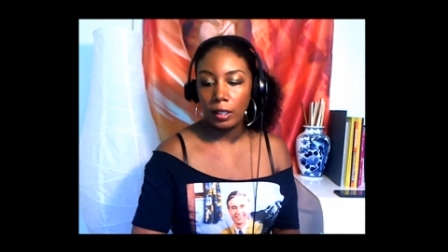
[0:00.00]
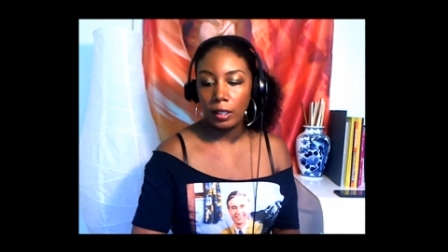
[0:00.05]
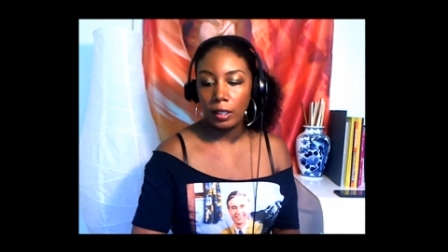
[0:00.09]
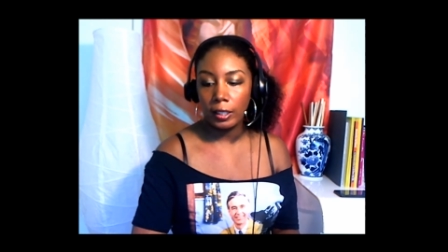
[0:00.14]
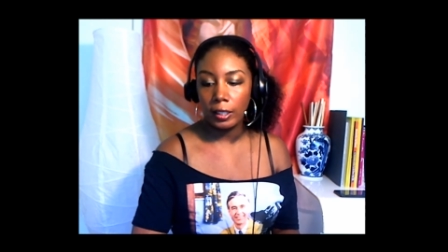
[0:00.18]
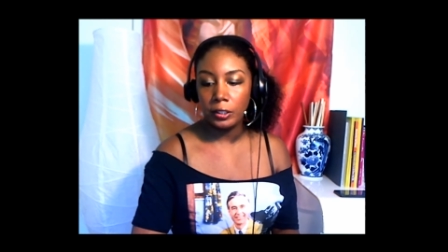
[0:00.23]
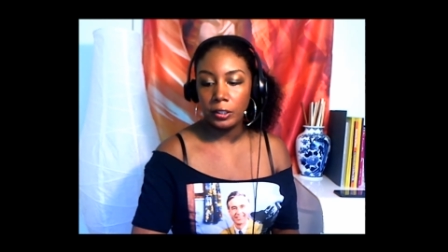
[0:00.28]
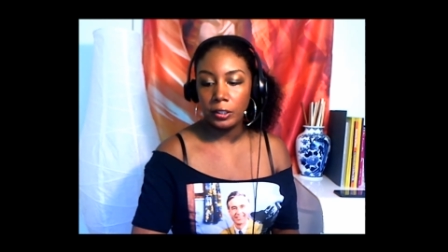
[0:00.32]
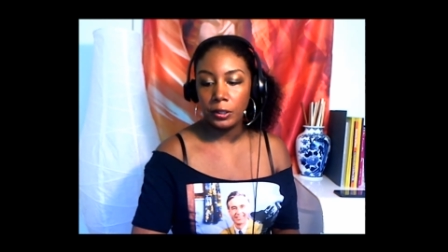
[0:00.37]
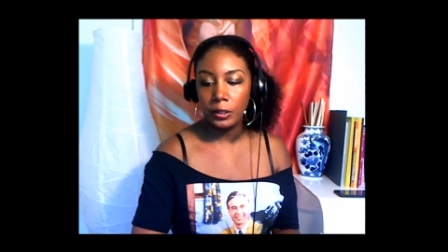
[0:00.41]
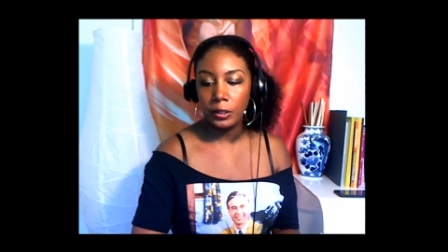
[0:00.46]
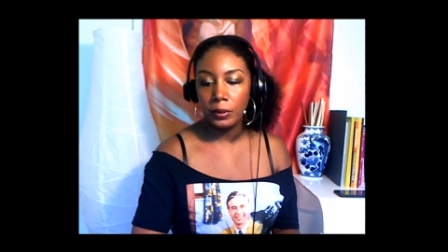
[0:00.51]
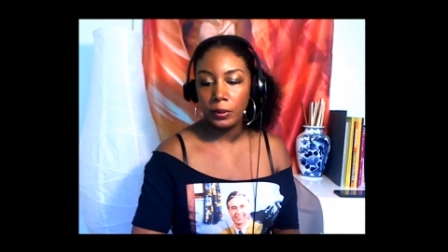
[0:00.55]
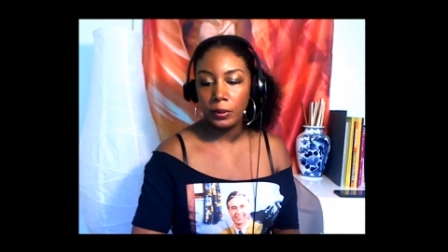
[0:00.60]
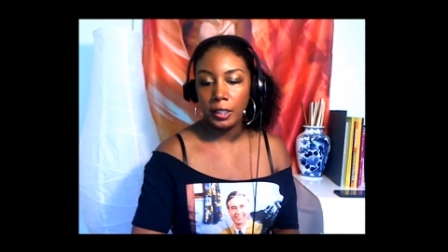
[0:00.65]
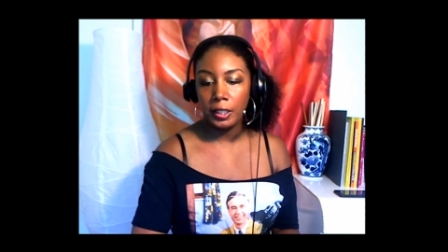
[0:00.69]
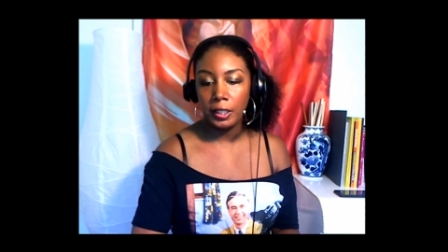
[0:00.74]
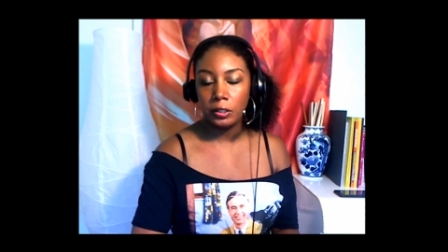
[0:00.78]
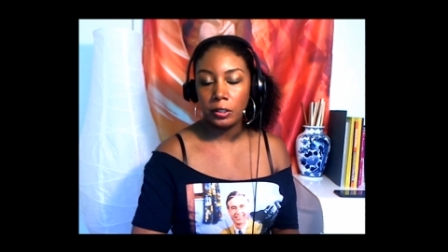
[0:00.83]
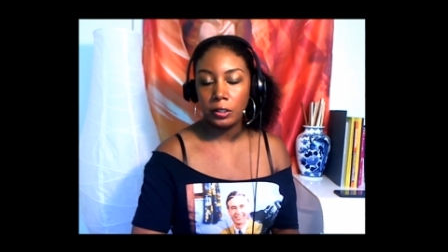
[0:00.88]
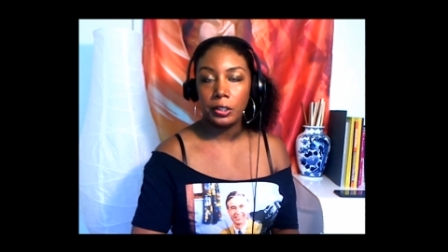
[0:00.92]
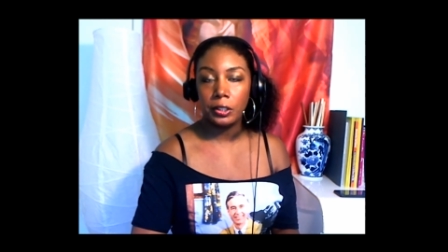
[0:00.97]
I do
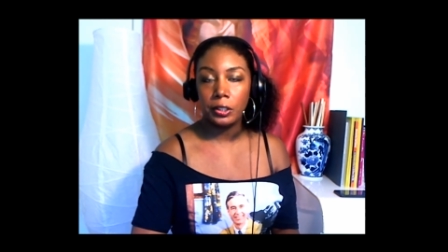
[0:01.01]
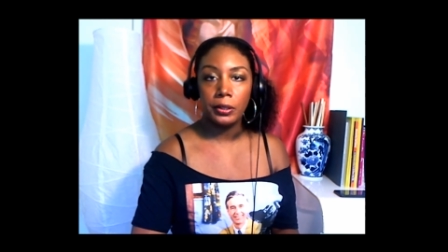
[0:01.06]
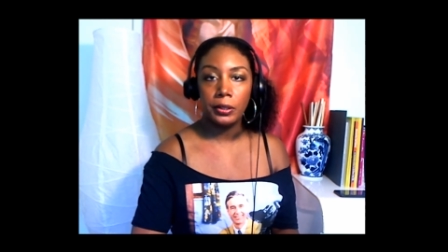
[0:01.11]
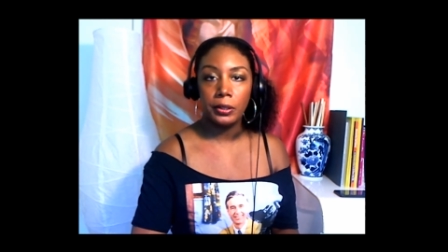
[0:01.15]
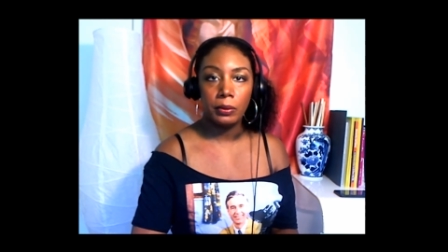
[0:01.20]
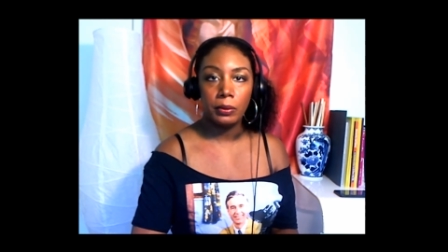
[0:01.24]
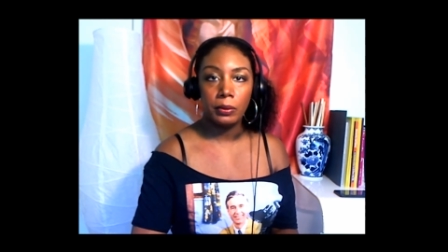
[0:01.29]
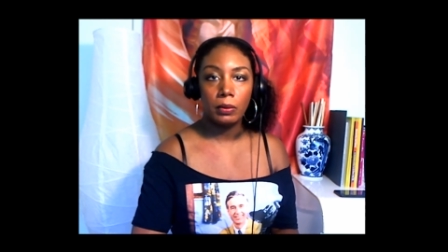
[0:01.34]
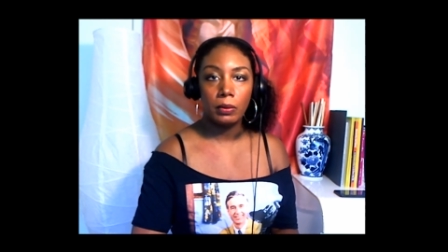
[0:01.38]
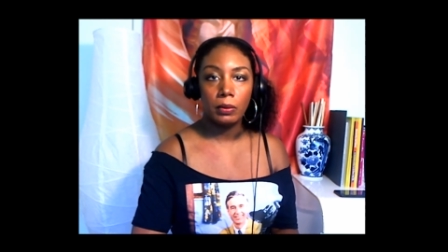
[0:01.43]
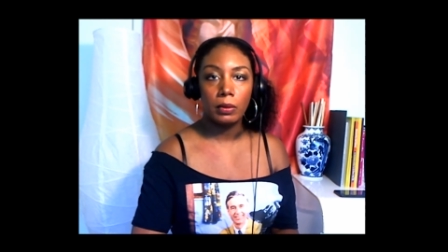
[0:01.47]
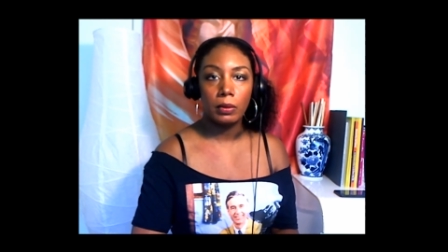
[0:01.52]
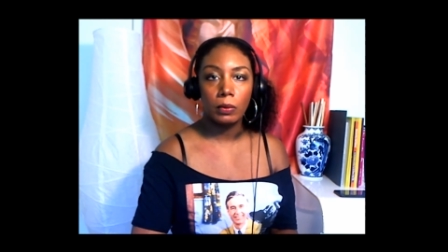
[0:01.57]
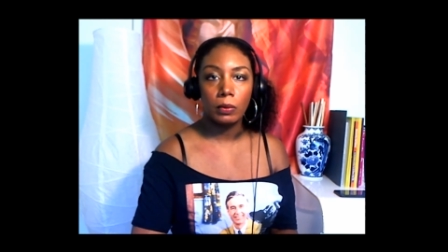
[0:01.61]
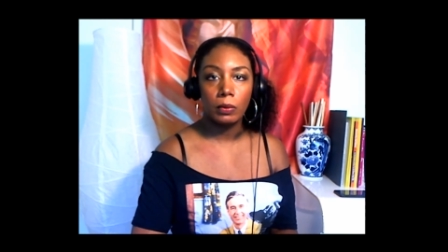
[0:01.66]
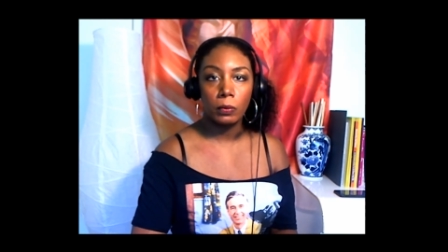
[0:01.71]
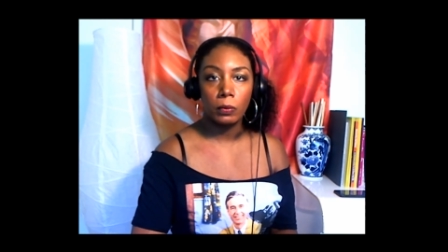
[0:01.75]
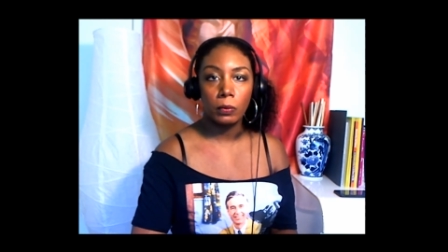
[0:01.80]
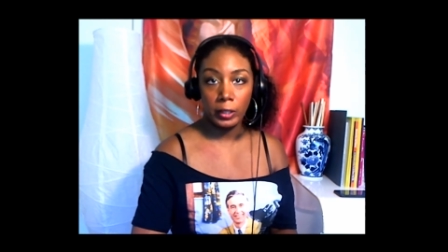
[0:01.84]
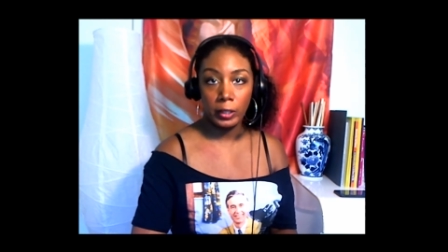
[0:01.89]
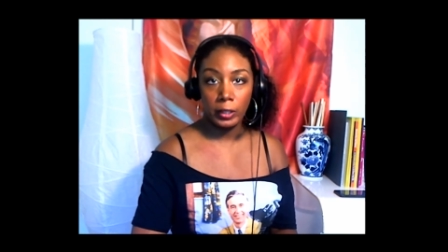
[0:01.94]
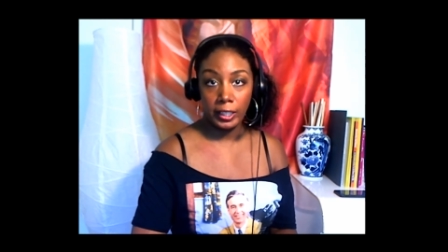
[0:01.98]
need to
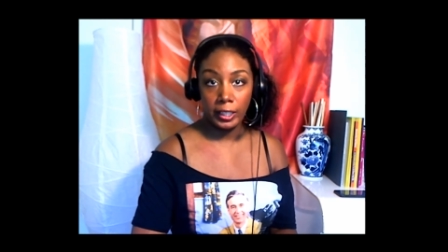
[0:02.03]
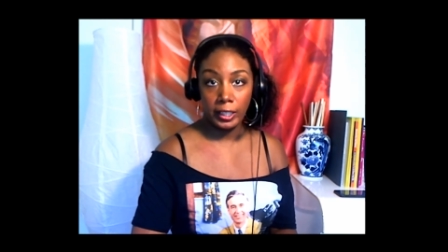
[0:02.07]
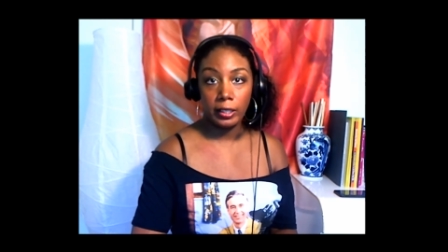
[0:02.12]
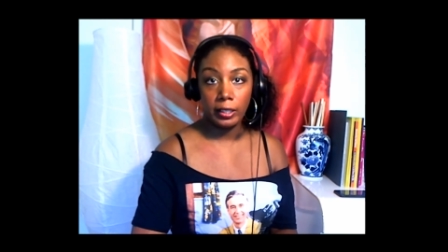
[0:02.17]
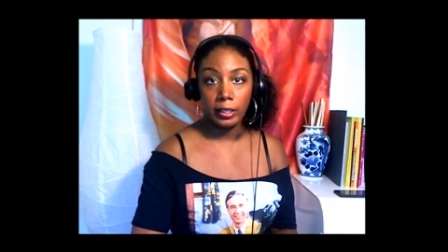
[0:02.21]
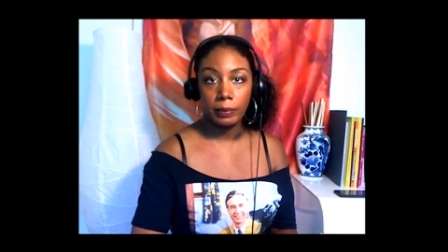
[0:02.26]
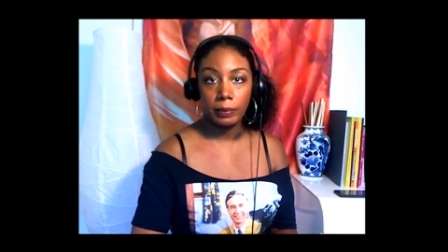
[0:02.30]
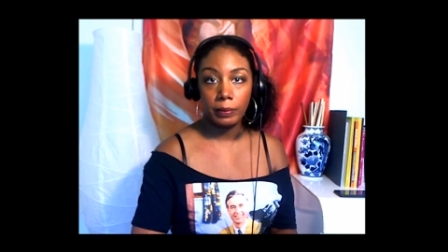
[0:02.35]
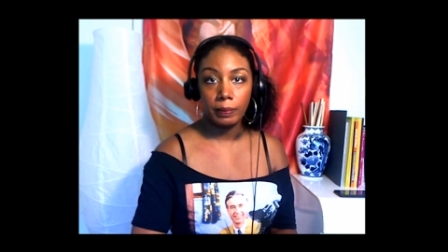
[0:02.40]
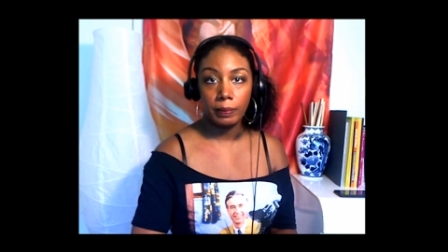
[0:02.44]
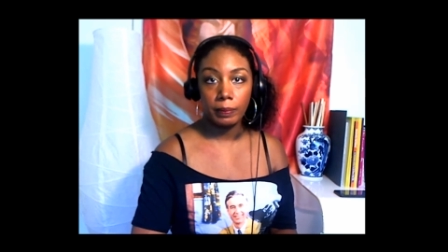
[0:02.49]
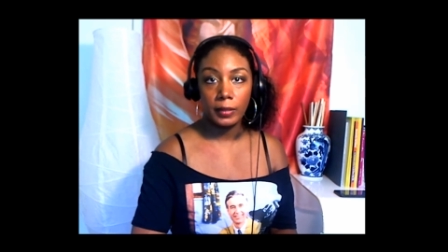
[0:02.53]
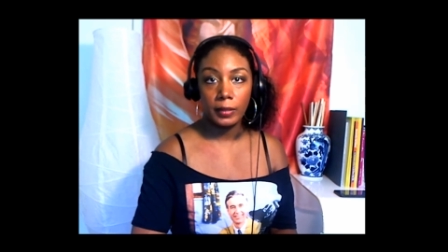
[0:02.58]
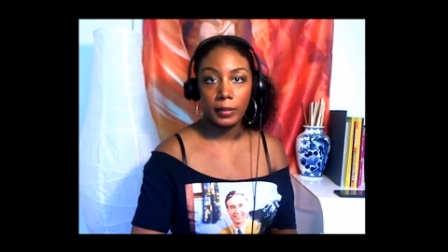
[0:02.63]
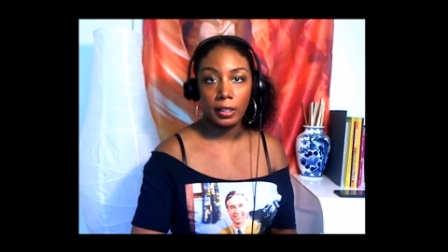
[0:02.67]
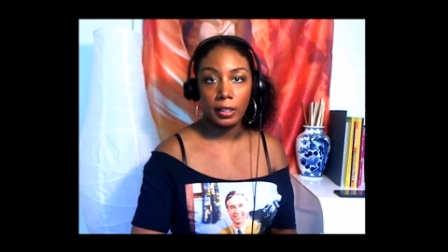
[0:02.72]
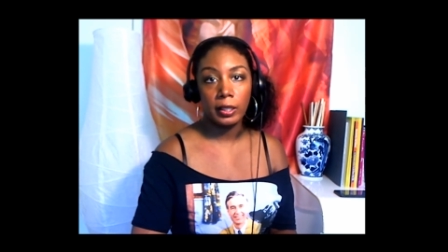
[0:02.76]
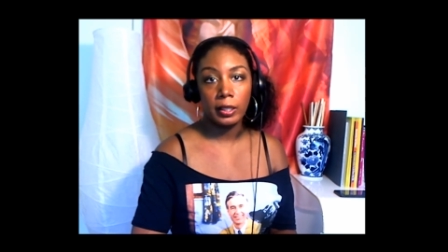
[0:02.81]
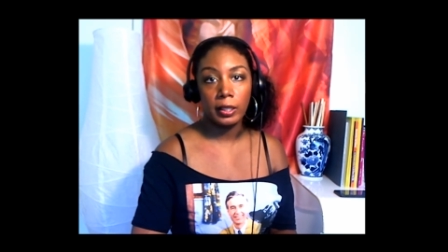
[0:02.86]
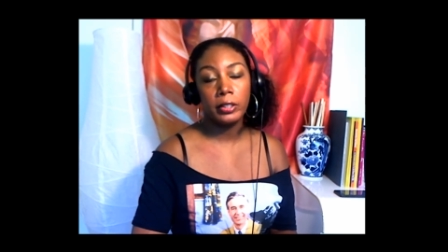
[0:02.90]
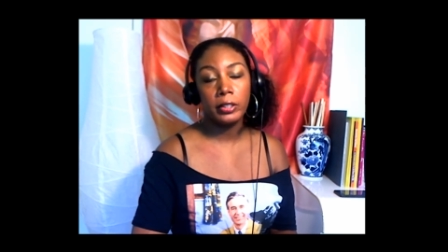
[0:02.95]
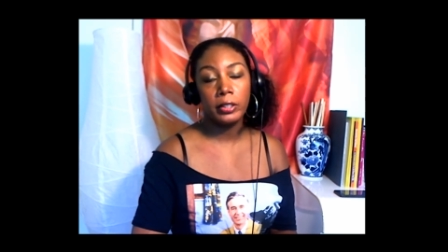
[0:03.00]
read
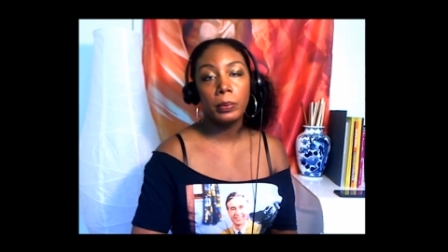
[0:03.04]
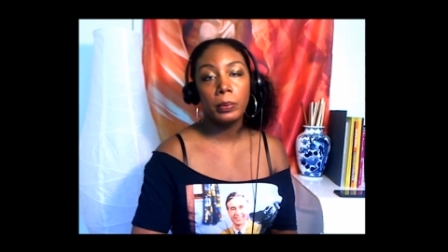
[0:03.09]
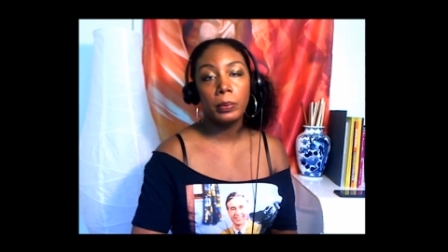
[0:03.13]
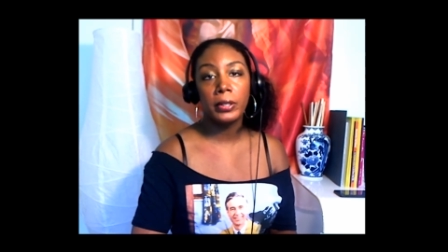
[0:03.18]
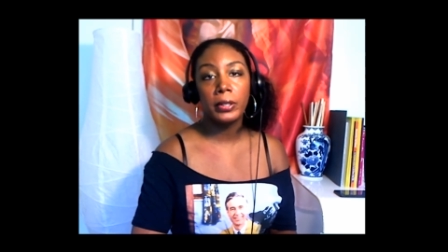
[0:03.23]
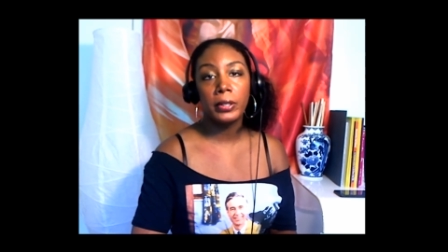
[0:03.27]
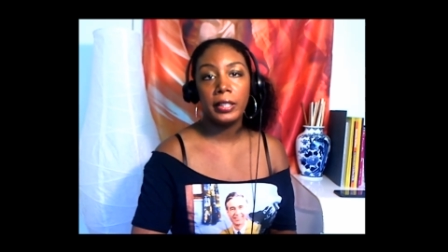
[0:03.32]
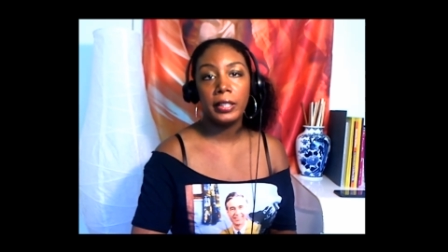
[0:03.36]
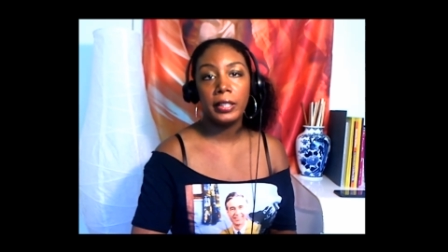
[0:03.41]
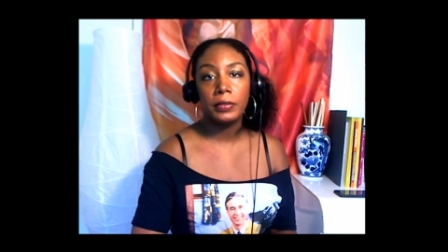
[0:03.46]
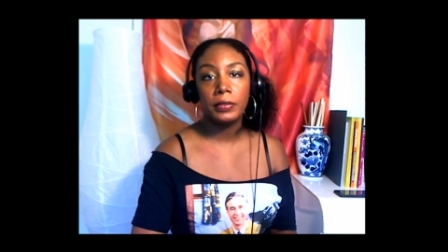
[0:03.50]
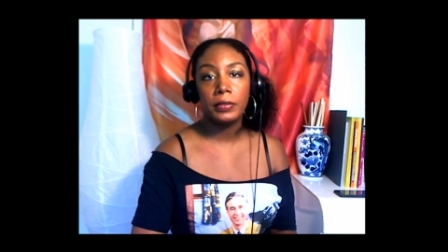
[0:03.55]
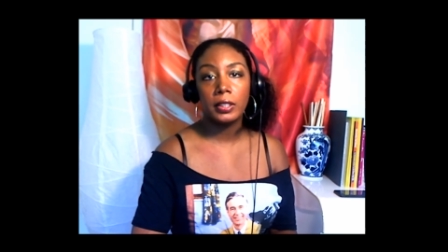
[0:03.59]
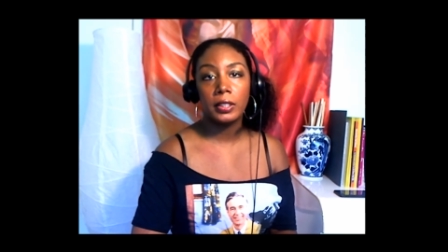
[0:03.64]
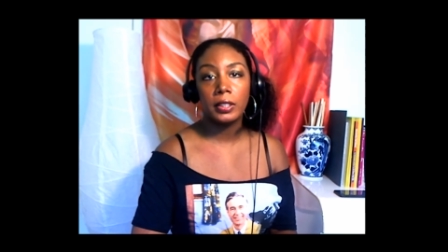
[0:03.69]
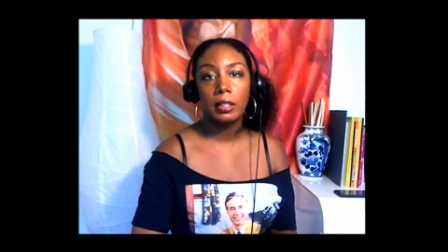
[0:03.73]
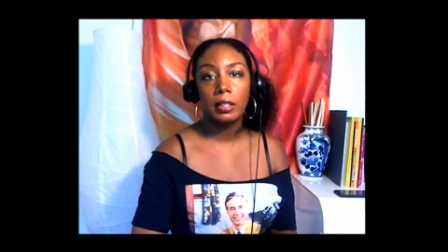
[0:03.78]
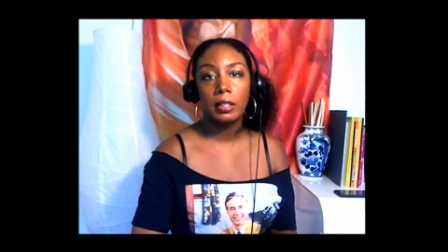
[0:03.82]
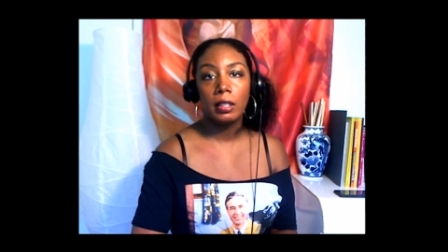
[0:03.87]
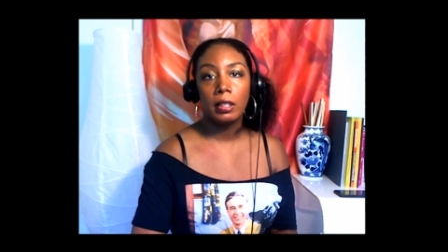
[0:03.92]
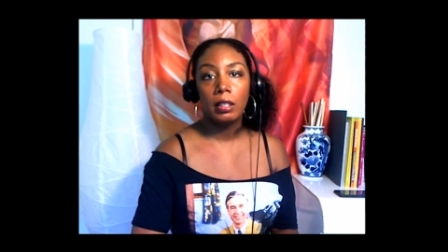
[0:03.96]
the legal briefs